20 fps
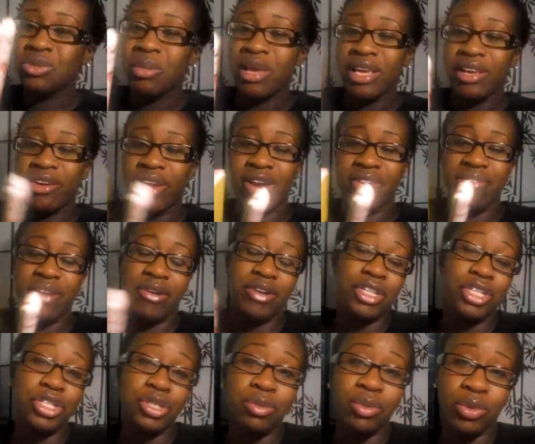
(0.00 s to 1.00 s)
to make your hair
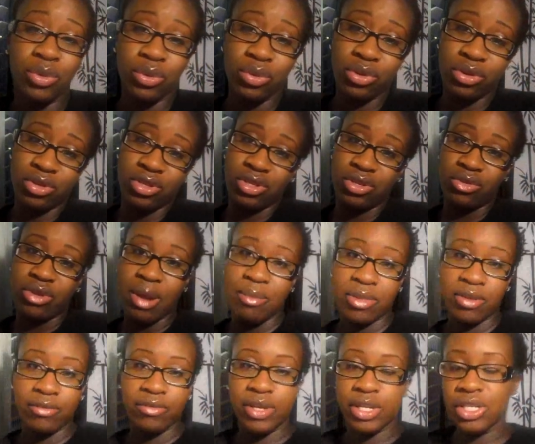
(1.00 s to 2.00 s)
very smooth, the
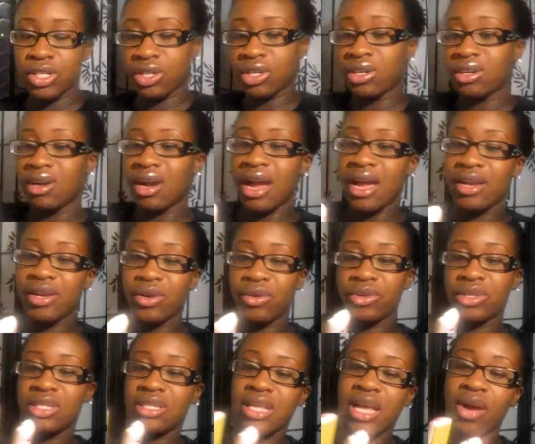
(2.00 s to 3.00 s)
ceramic feature. I
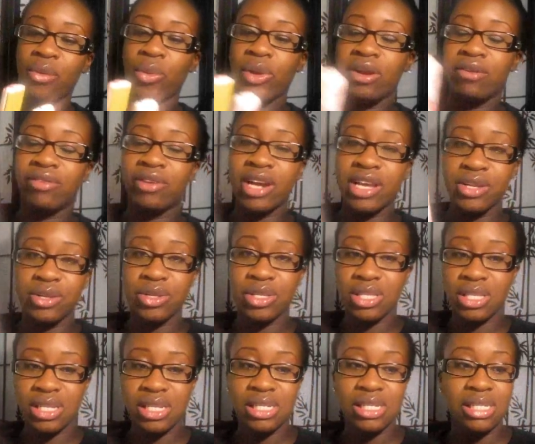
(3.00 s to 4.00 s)
noticed that whenever I
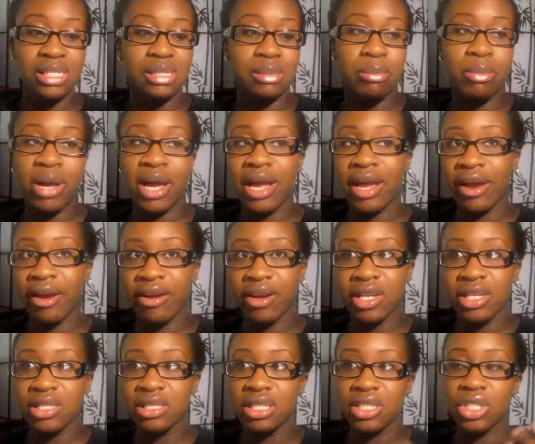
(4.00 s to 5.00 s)
use this, my hair
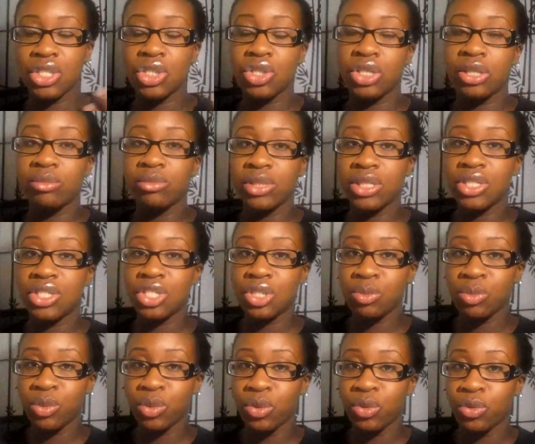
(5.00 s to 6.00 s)
is extremely
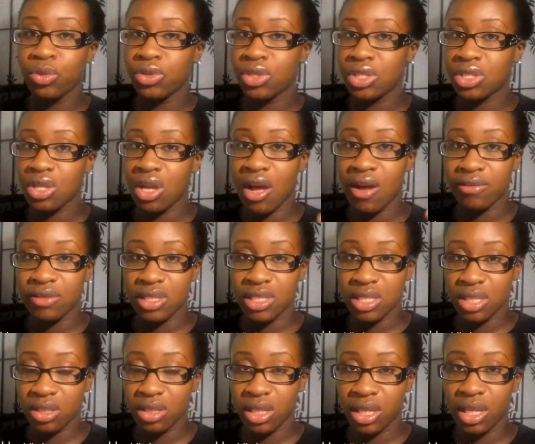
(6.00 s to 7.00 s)
smooth, soft,
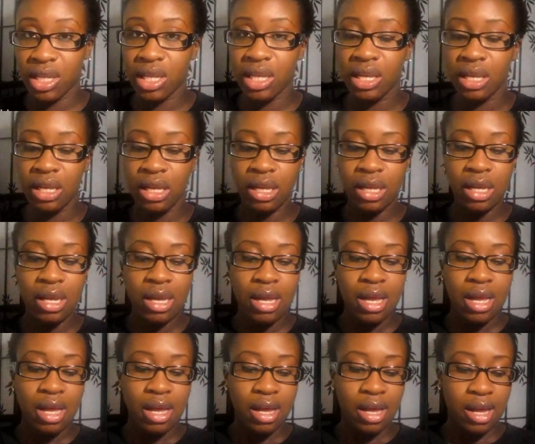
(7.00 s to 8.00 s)
silky.
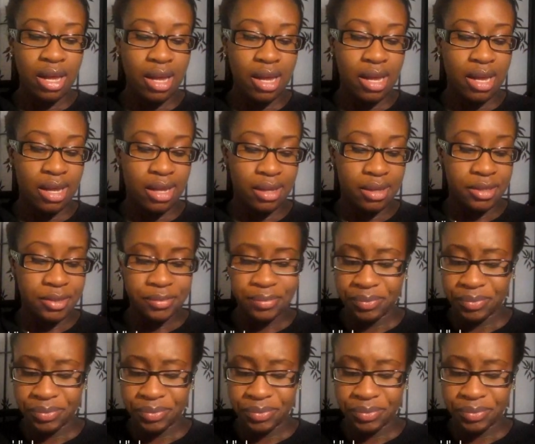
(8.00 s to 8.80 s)
Uh,